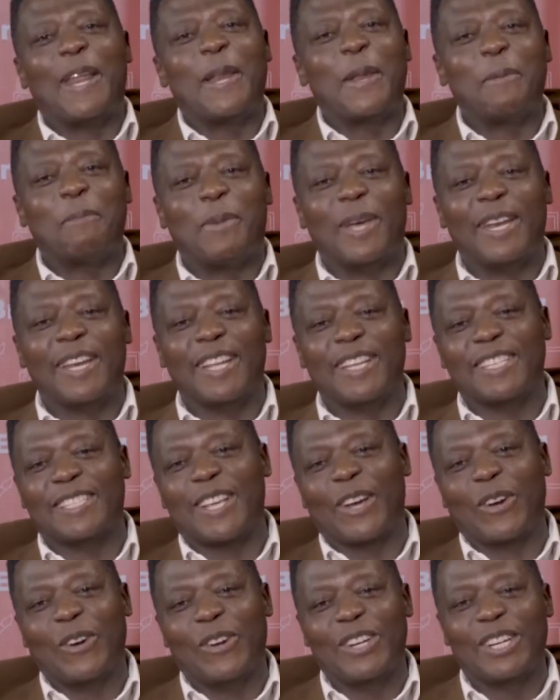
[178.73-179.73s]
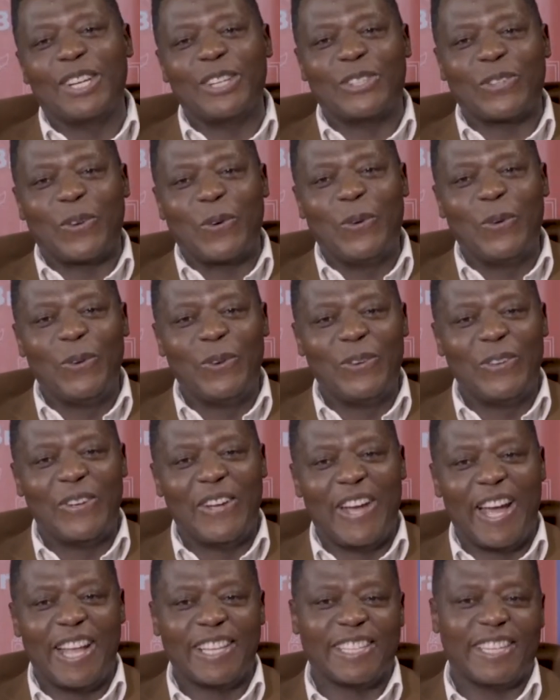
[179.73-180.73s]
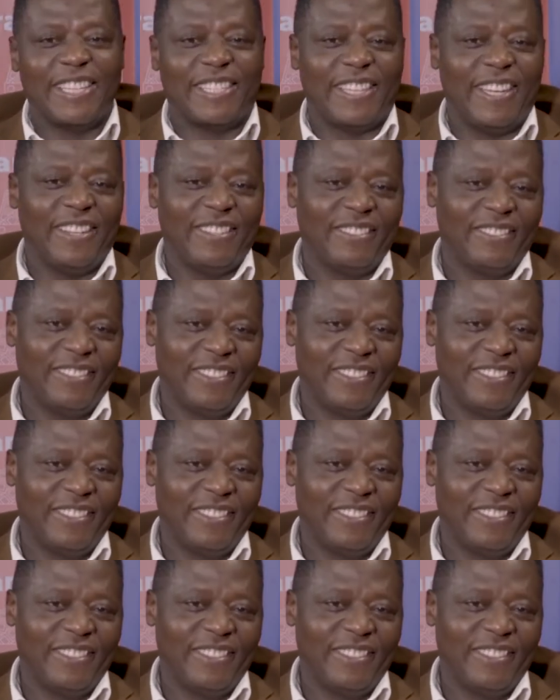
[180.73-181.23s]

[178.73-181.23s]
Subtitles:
Independent Secondary School at Kisii.